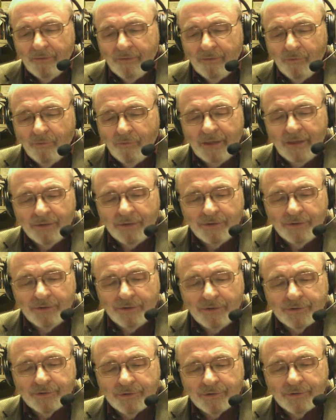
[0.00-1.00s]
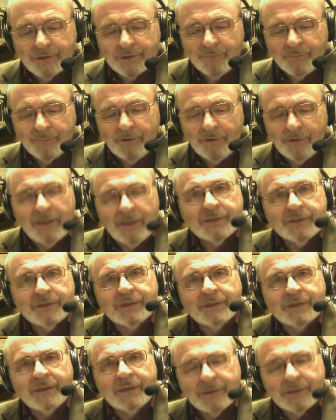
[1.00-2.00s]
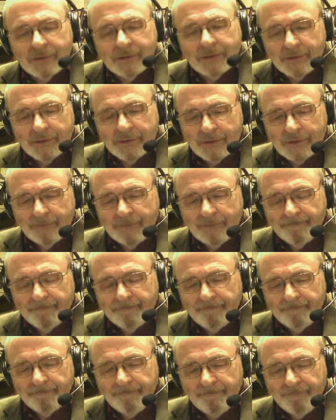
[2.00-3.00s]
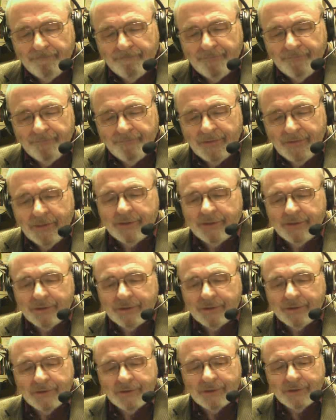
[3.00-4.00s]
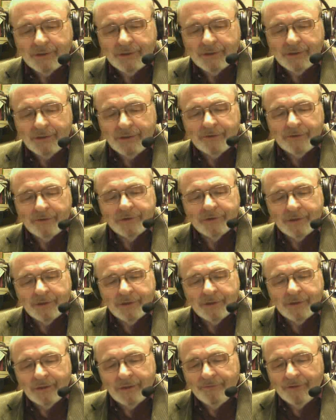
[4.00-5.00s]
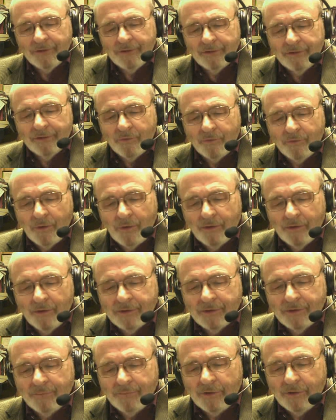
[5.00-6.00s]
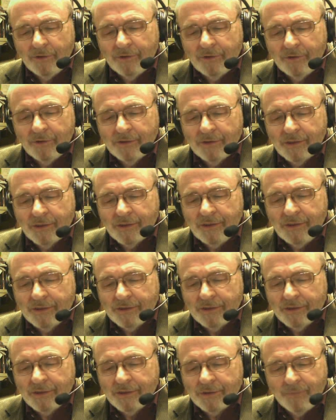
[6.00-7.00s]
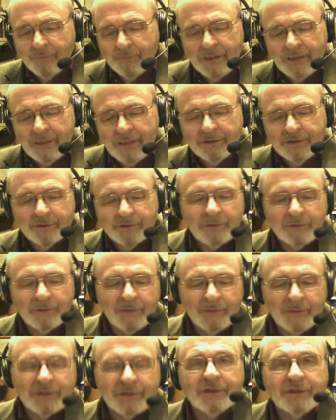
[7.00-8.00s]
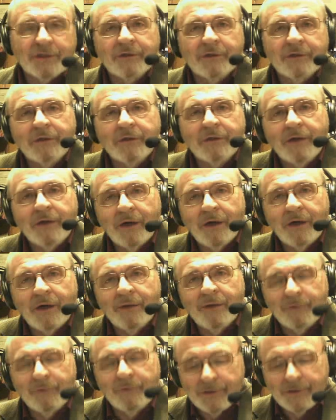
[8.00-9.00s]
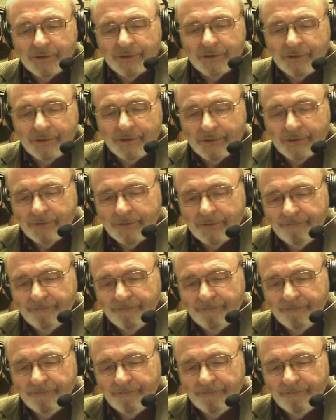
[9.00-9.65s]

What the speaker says: White also symbolizes innocence. Innocence is another significant quality because innocence means to the Mason harmlessness.